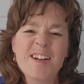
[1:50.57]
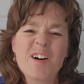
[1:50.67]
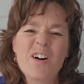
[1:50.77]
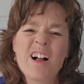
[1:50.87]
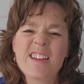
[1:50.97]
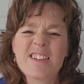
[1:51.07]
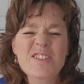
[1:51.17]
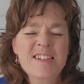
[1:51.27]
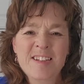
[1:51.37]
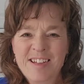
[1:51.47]
all of
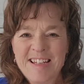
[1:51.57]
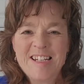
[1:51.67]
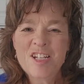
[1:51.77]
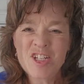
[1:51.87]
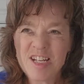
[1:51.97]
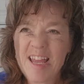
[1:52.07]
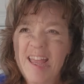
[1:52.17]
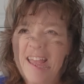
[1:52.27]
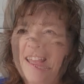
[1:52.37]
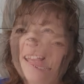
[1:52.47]
those
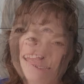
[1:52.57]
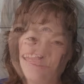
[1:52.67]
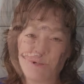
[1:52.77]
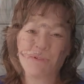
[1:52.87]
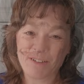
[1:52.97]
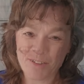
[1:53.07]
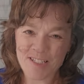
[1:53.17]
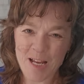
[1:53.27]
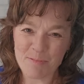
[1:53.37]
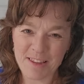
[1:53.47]
cliche biblical
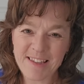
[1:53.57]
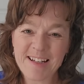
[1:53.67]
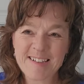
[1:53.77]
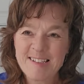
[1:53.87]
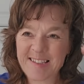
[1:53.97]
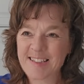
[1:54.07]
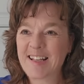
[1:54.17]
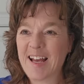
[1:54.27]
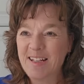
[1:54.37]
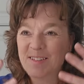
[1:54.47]
type of things
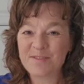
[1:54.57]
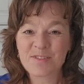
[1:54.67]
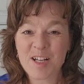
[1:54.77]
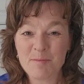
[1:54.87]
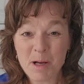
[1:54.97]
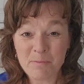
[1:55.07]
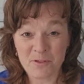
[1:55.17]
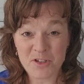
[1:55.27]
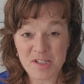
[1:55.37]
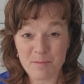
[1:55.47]
that kind of come up
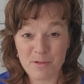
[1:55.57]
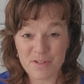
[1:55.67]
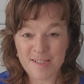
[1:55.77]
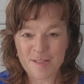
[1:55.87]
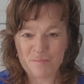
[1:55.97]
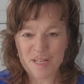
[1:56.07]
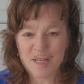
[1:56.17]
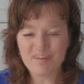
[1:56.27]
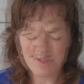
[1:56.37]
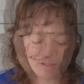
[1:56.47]
for some of us
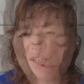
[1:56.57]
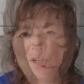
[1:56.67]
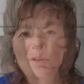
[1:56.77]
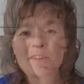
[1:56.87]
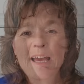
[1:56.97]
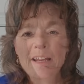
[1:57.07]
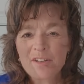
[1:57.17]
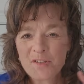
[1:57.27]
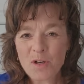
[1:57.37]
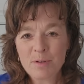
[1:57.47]
sometimes. That
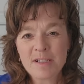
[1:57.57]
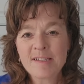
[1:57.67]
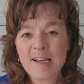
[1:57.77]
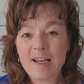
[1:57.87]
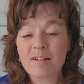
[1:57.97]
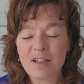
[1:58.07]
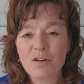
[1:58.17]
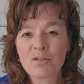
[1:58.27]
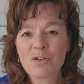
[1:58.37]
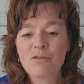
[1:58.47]
has all been
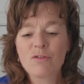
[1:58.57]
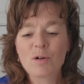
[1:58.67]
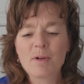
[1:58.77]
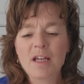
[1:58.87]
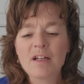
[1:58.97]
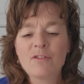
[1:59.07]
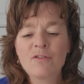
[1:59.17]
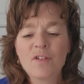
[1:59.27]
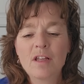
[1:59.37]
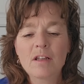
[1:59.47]
cycling through for me, and a
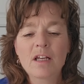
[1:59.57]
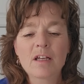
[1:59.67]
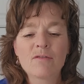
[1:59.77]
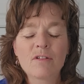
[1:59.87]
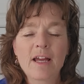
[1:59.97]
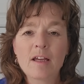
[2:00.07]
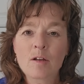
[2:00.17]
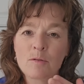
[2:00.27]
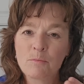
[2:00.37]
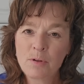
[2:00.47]
feeling of
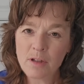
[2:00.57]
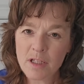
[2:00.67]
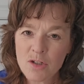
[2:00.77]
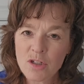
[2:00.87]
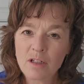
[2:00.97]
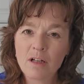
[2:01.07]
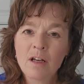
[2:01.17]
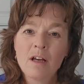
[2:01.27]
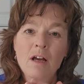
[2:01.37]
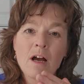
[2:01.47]
like completion
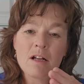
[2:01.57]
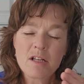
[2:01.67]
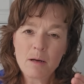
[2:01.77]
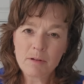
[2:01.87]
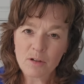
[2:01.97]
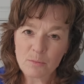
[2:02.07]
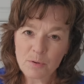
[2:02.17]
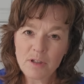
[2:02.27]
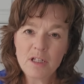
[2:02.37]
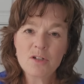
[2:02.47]
on top of
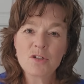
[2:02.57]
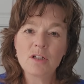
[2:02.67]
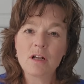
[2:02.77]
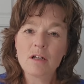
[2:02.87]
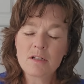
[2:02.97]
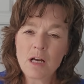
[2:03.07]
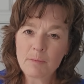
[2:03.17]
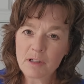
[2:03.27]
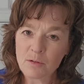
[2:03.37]
completion on top of